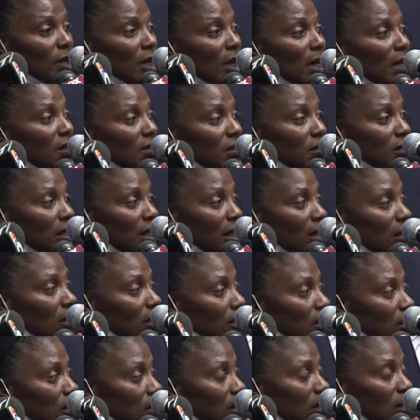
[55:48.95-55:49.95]
and
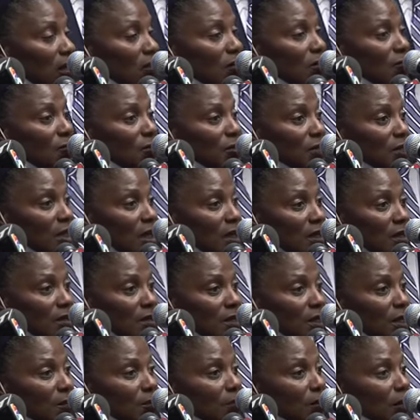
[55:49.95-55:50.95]
standing together for
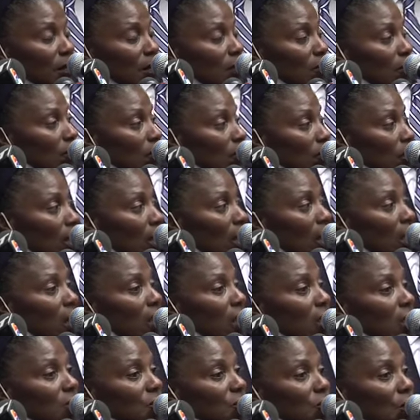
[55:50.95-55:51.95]
solidarity,
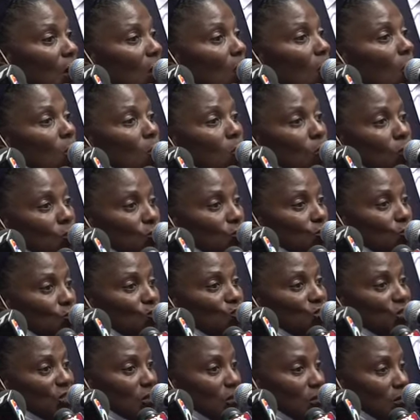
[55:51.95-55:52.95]
it is the whole
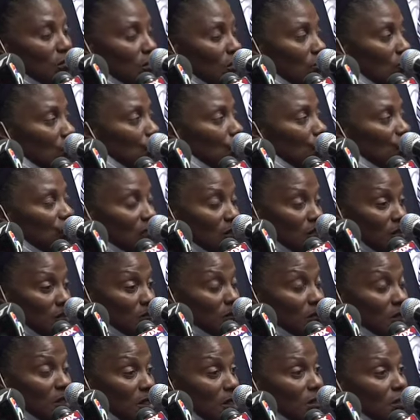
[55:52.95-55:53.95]
judicial
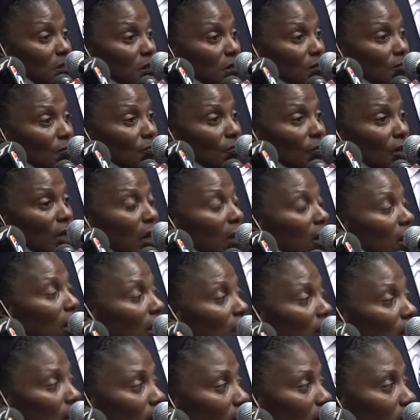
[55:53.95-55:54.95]
system.
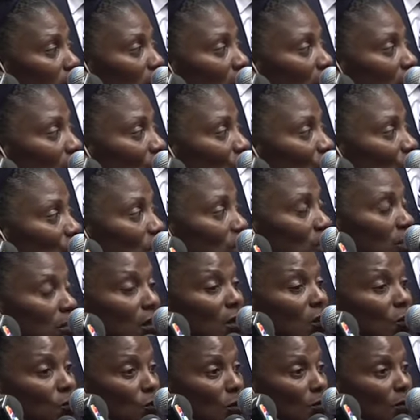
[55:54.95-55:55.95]
It is not just
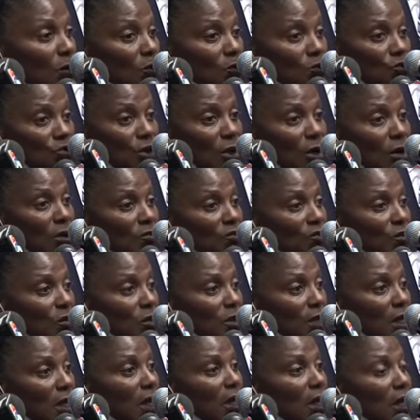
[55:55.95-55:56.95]
criminal
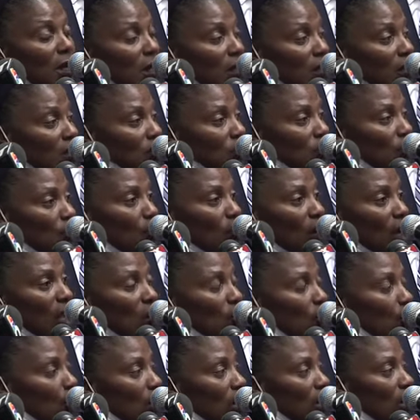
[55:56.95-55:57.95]
charges. It is the way
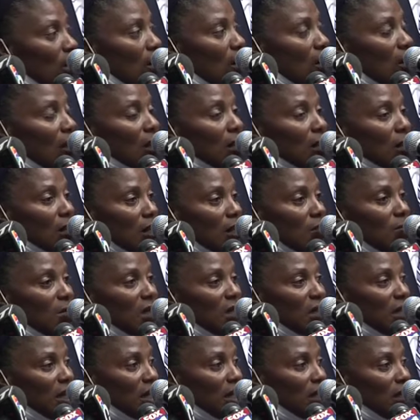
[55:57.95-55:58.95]
we are
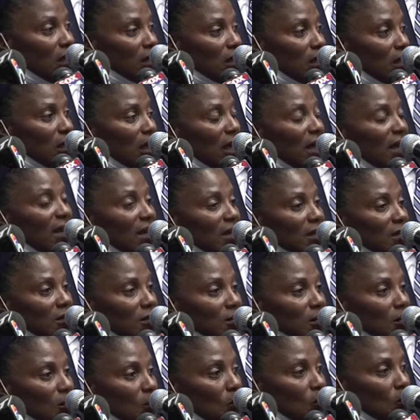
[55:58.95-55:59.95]
eliminated and
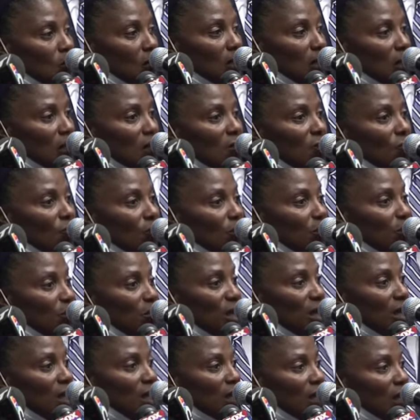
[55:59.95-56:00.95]
excluded from
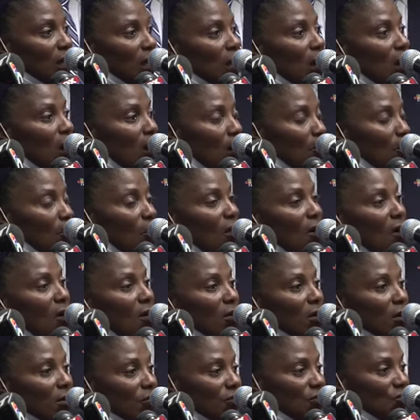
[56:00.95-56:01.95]
being a
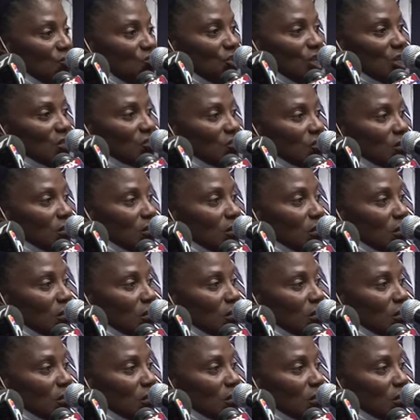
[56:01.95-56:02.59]
part of the justice